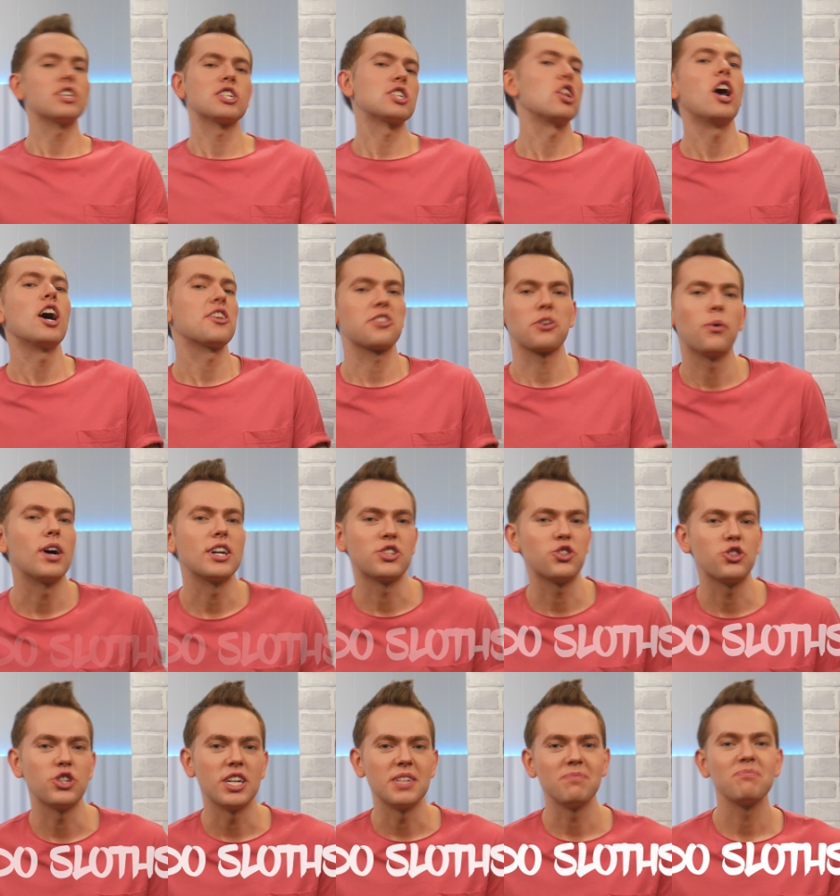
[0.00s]
the sloth
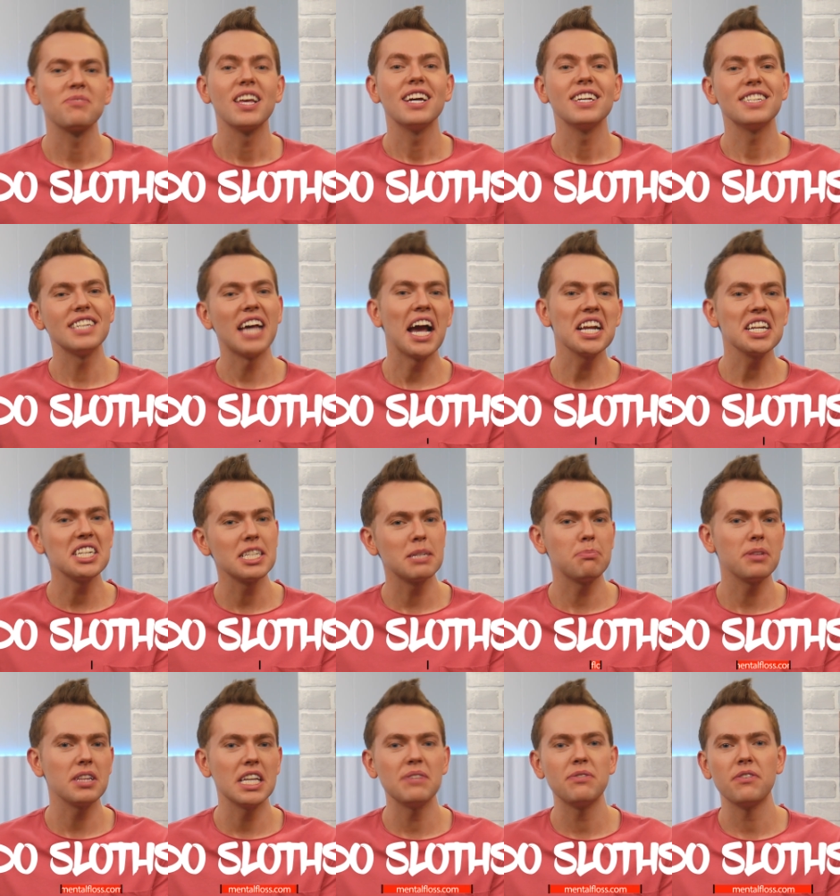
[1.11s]
question. Scientists
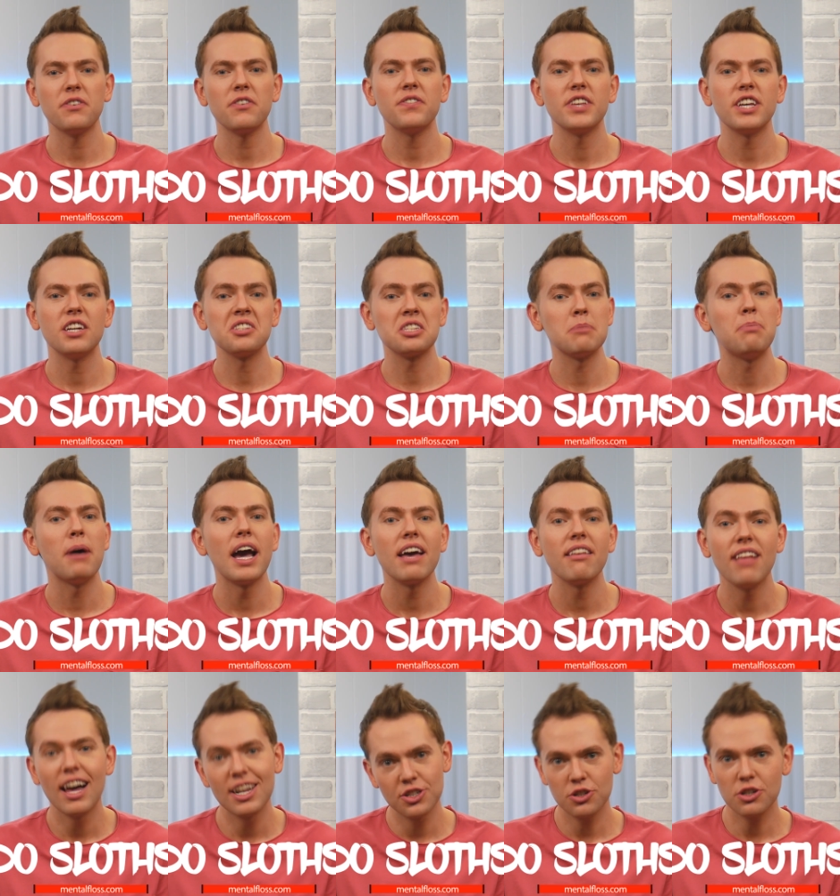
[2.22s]
believe it fulfills a
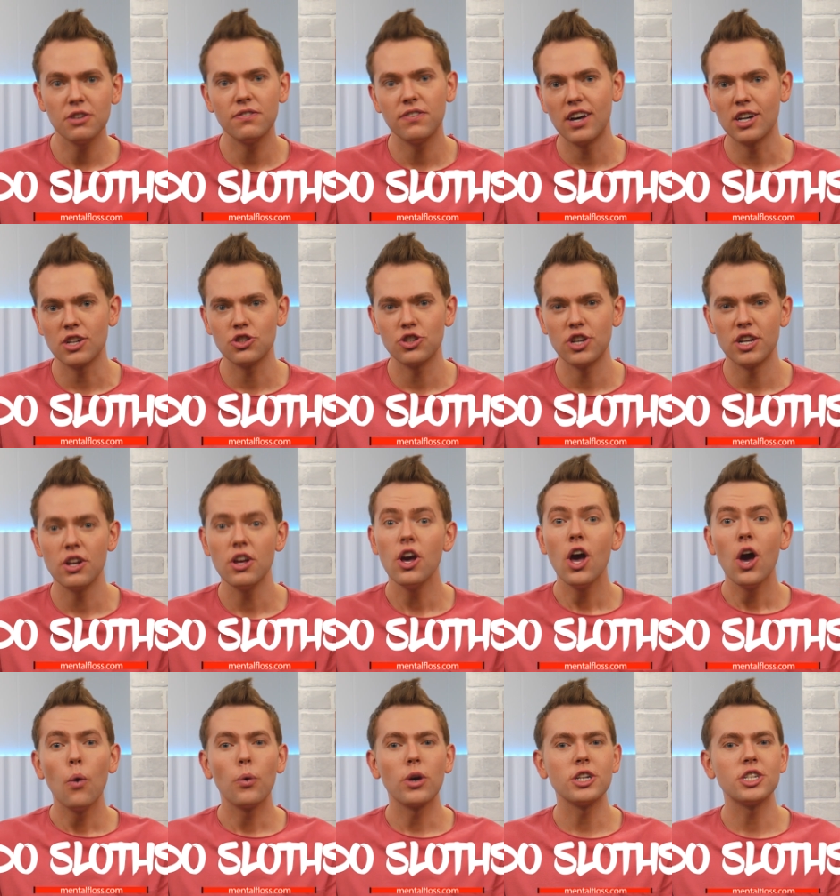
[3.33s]
biological function
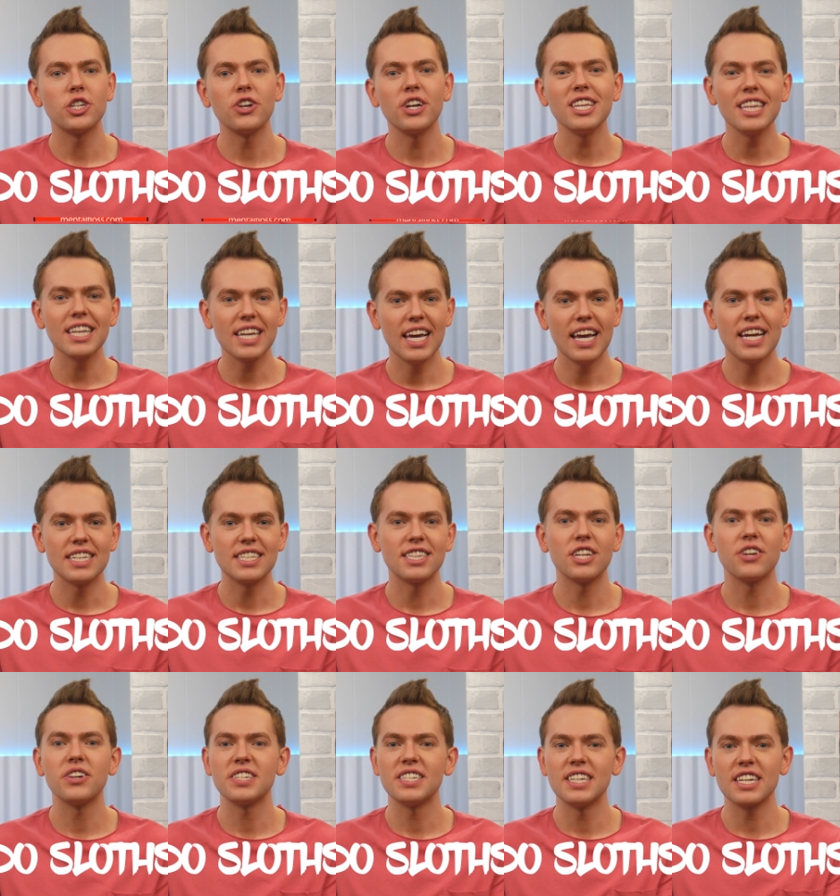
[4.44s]
where during the kiss
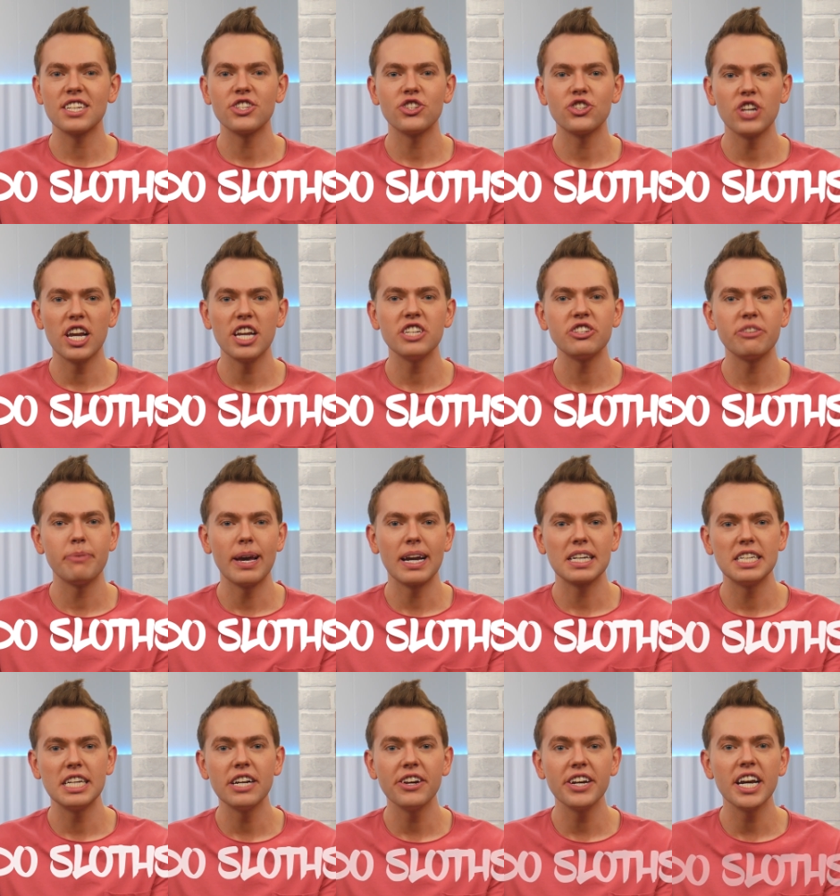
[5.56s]
there is an exchange of
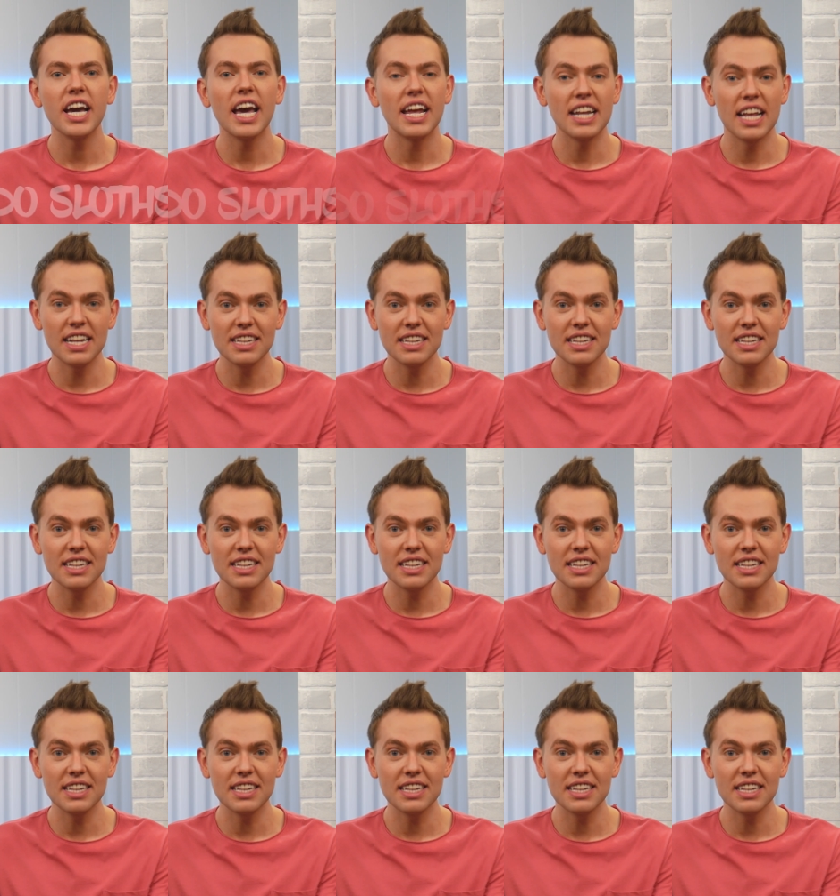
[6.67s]
bacteria and